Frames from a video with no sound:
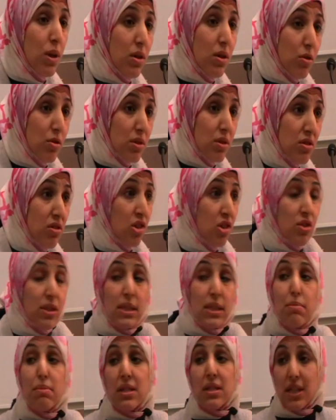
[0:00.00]
world, not
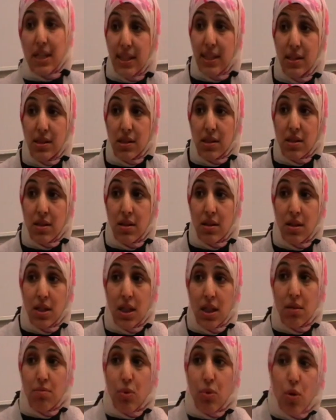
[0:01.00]
just the Middle East,
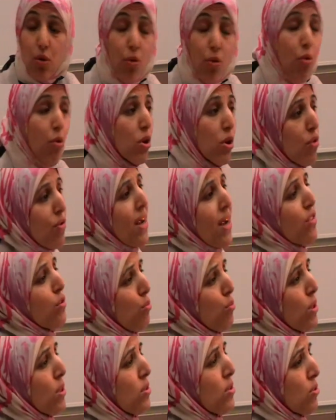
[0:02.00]
but all around
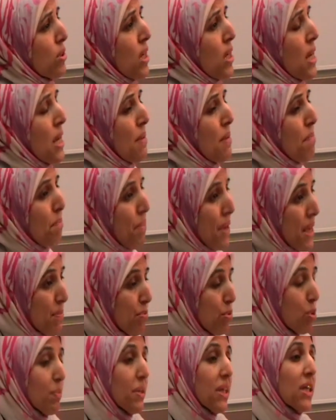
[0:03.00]
the world,
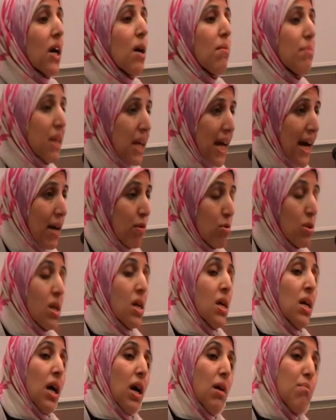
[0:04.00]
people would be coming out
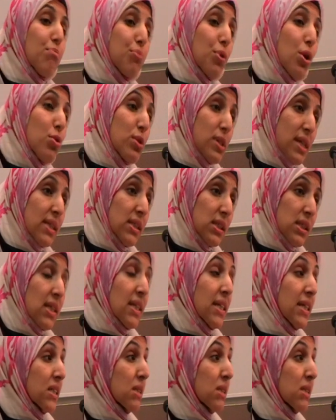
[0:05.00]
and protesting and